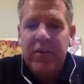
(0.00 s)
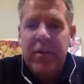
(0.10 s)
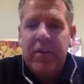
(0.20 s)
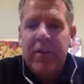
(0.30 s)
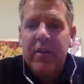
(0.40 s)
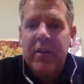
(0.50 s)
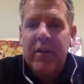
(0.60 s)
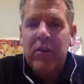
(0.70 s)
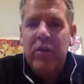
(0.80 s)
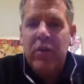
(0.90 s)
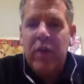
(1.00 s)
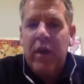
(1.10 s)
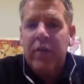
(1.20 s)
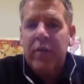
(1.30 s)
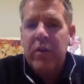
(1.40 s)
parents understand that
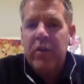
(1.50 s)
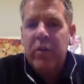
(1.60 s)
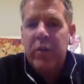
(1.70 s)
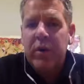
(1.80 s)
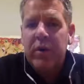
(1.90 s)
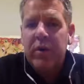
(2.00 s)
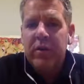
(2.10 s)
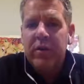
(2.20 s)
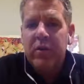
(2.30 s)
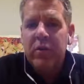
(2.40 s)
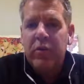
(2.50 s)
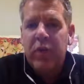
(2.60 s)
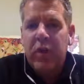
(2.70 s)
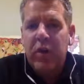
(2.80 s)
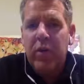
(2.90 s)
they don't have to be on Twitter
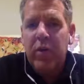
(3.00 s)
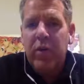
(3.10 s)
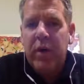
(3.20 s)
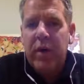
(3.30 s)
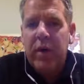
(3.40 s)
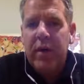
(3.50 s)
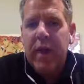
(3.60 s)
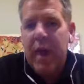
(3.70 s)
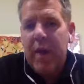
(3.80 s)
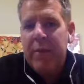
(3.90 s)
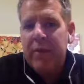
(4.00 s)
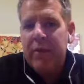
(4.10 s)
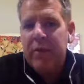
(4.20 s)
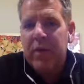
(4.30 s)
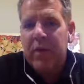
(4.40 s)
to follow the
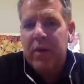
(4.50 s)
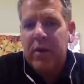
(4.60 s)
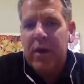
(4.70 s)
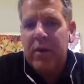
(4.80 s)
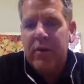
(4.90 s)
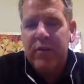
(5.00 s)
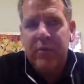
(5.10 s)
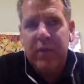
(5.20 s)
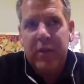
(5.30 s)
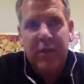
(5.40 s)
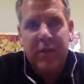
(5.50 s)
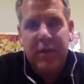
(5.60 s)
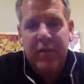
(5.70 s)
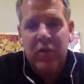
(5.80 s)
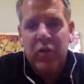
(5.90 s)
happenings within our classroom. They just
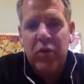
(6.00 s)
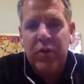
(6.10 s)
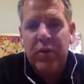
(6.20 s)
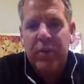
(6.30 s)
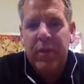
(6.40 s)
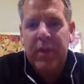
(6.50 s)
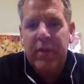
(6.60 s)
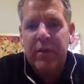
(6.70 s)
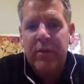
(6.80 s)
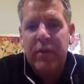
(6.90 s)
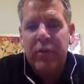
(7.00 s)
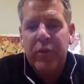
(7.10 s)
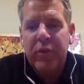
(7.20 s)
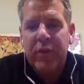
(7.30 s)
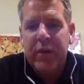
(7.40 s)
have to Google my Twitter
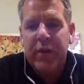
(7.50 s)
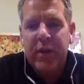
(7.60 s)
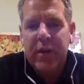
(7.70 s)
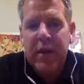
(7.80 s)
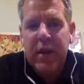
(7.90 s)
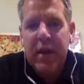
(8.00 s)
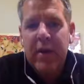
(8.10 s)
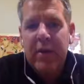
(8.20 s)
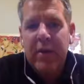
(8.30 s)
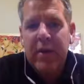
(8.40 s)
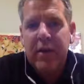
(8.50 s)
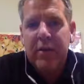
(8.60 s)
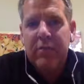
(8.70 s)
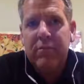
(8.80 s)
feed, and the